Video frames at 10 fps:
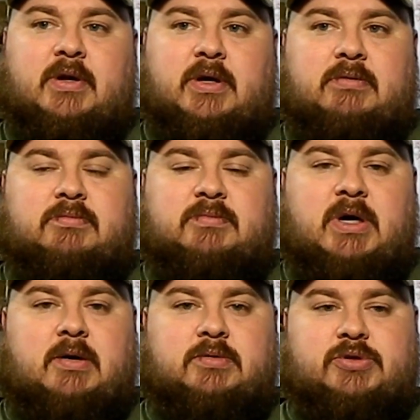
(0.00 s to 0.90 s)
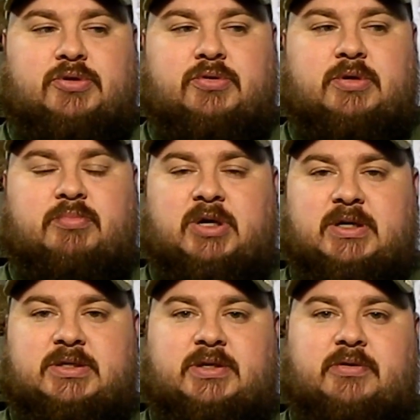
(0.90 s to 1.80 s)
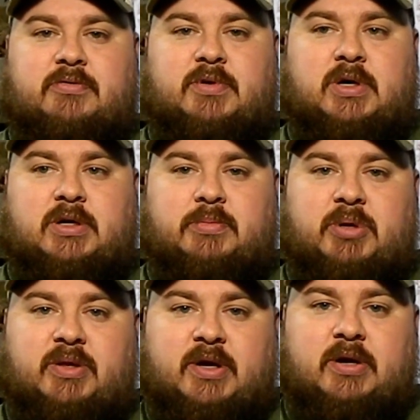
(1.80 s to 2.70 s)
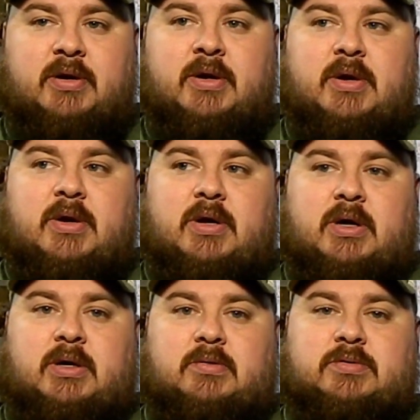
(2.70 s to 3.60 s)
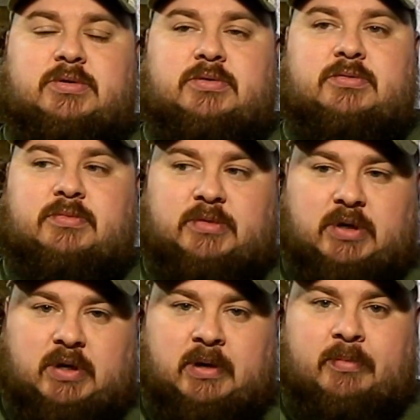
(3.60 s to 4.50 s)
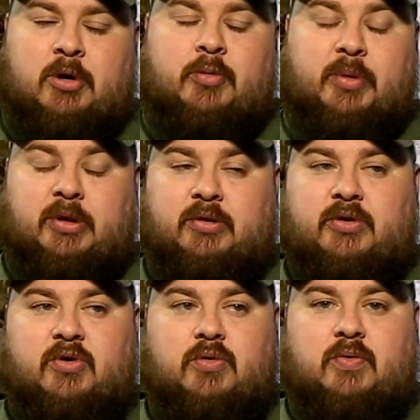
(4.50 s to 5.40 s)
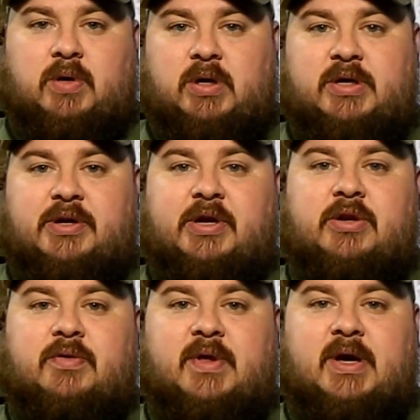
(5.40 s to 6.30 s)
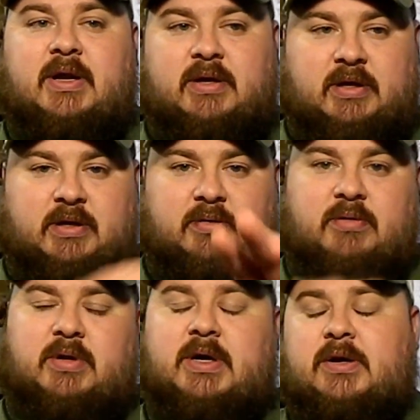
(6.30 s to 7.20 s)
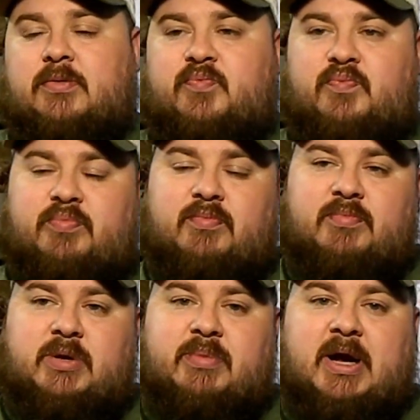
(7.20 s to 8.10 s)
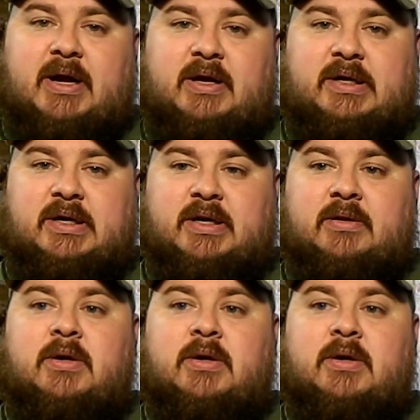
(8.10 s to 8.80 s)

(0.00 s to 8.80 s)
I, um, I was truly blessed to to be there. Was, I'm hoping to continue that and and be back again